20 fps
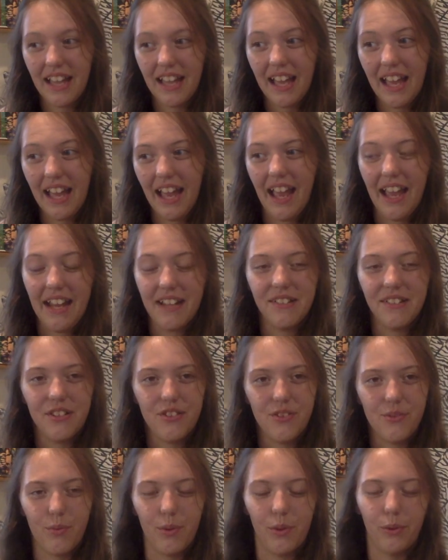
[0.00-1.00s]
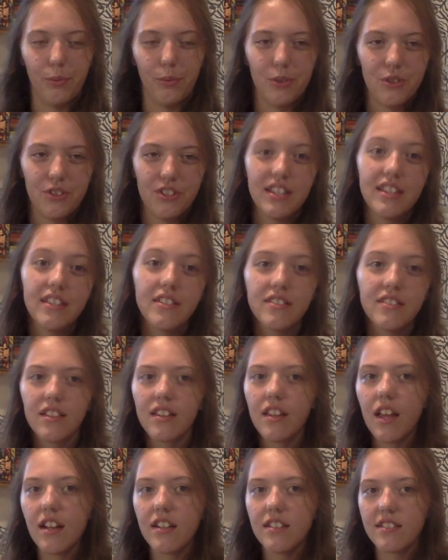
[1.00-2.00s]
And there's World War Z. There's a
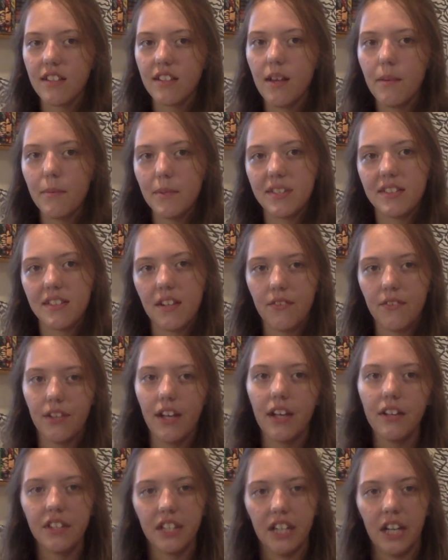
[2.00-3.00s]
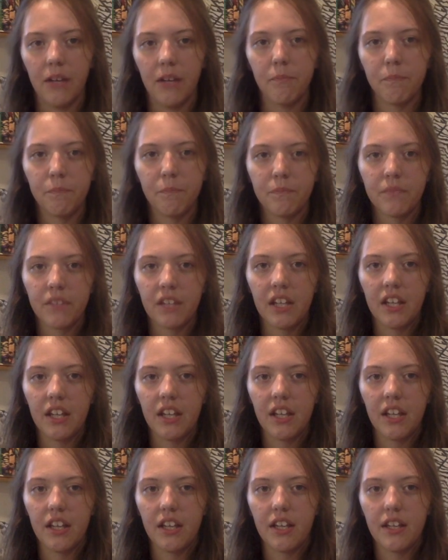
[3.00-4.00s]
lot of zombie stuff out there.
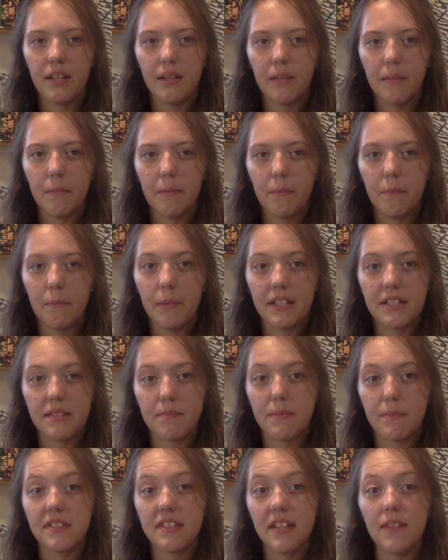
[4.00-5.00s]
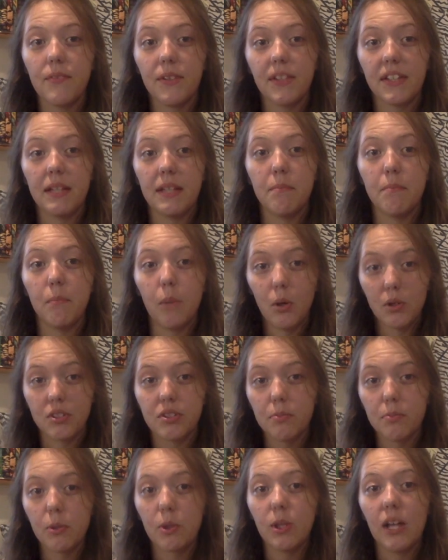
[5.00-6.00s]
But specifically
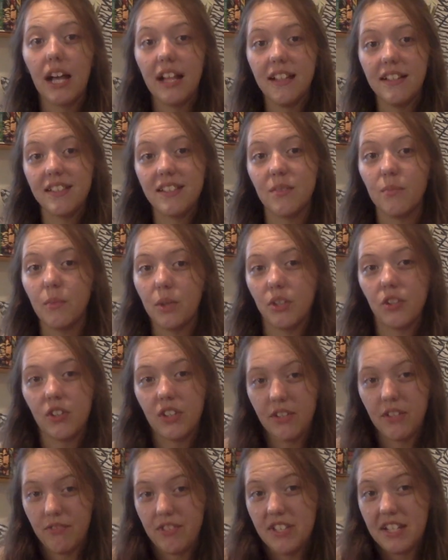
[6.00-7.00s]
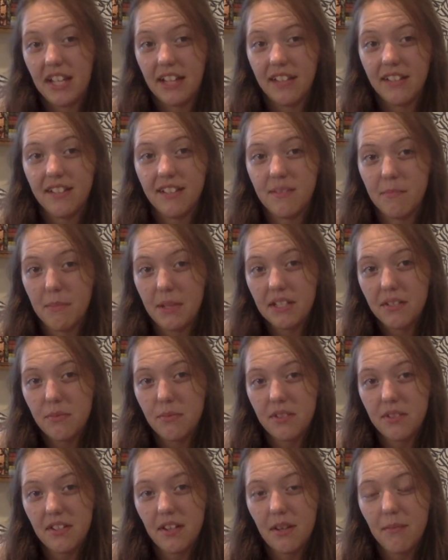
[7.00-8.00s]
multiple Alice in Wonderland retellings mixed
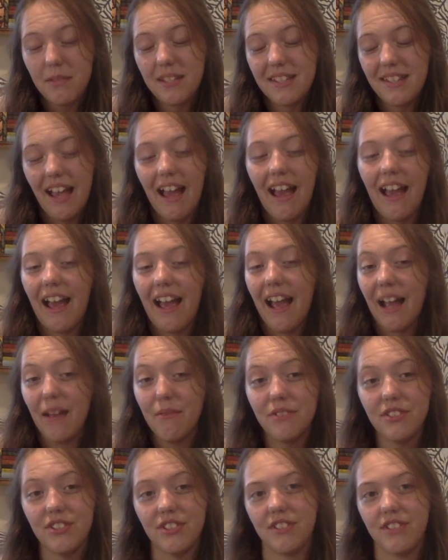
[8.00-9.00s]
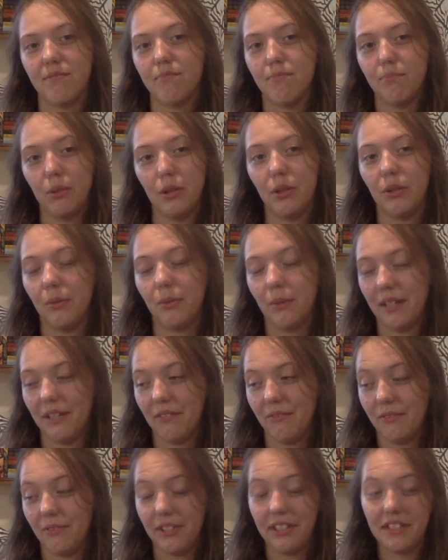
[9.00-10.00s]
with zombies, I was just blown away
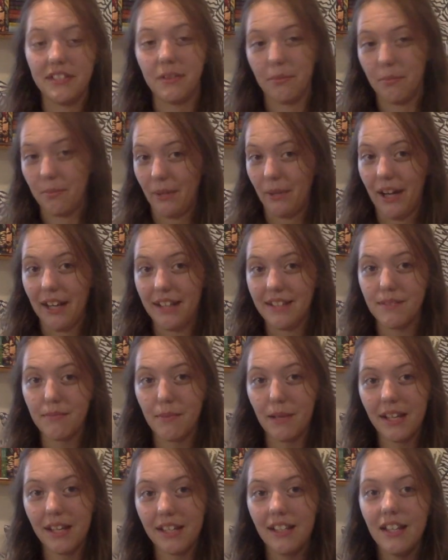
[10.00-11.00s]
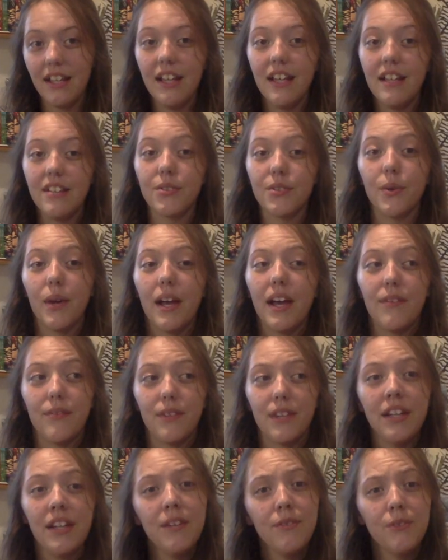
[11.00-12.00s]
and really surprised by. So have
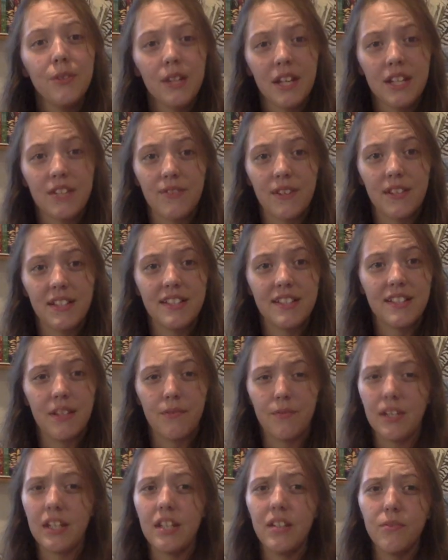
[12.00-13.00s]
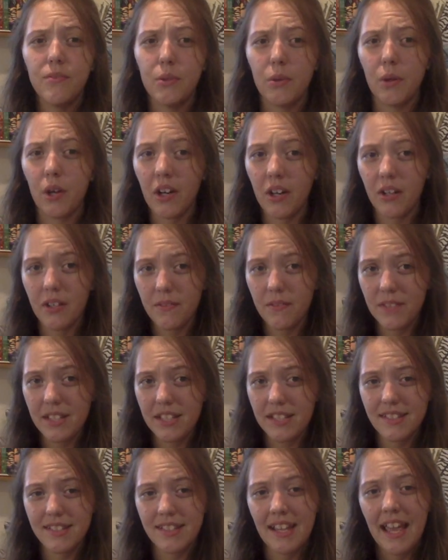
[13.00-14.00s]
any of you guys read these? Have any of you heard of
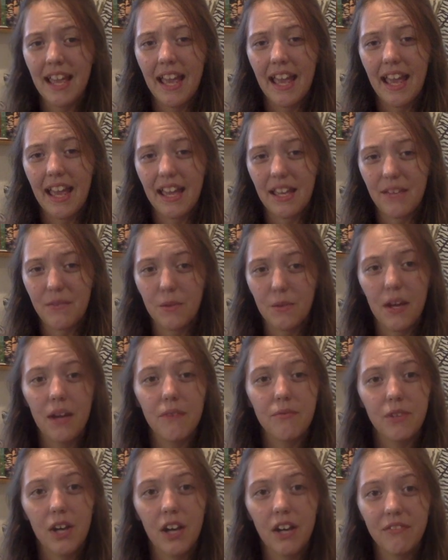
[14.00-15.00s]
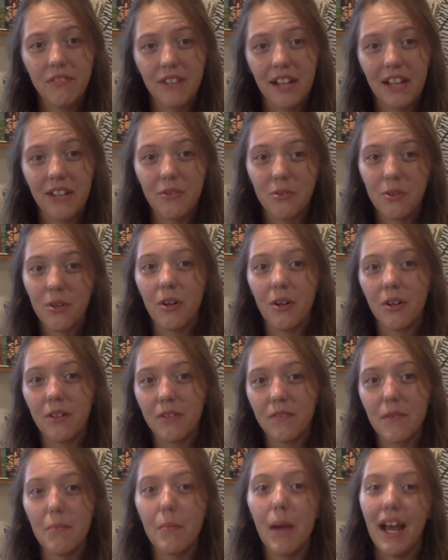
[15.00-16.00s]
these? If you have not read or heard
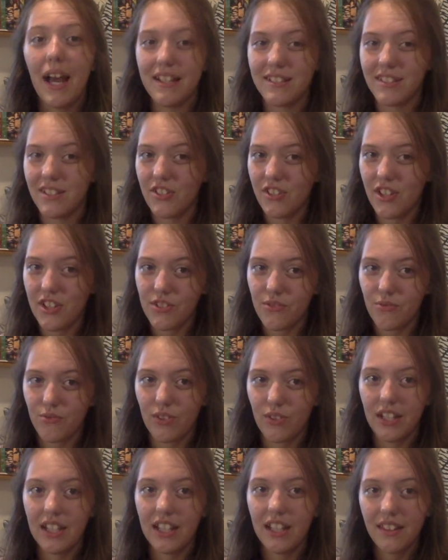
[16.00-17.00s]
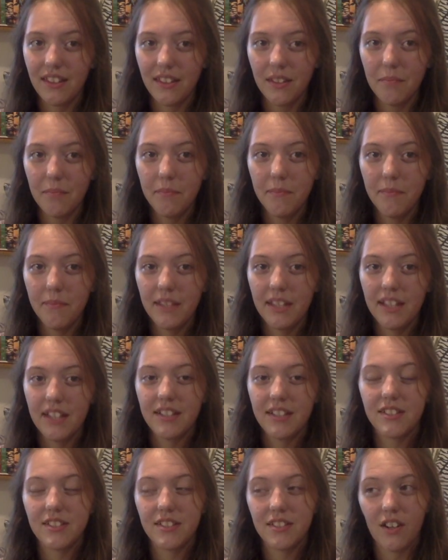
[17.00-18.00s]
of them, I suggest reading them.
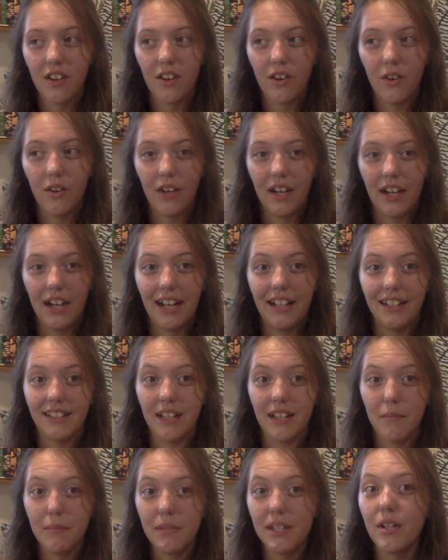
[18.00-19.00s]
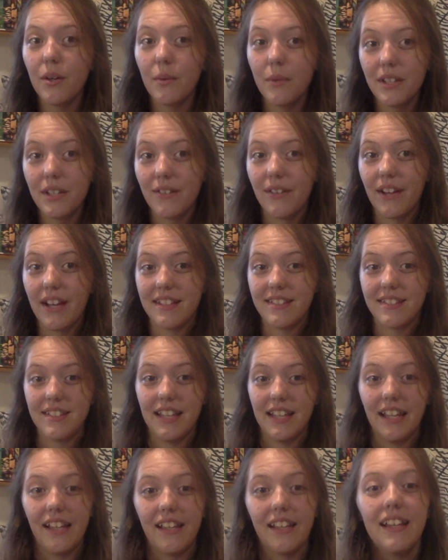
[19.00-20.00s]
So let me know what you guys
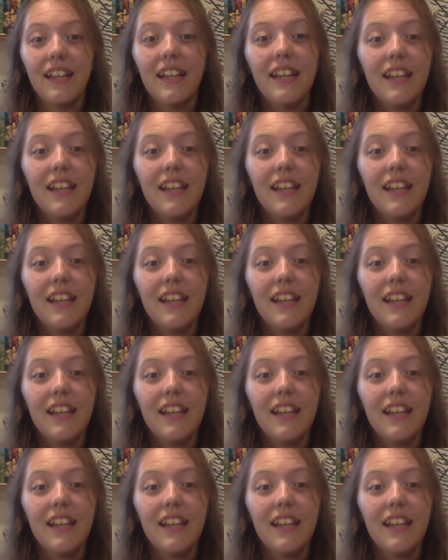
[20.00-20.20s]
think.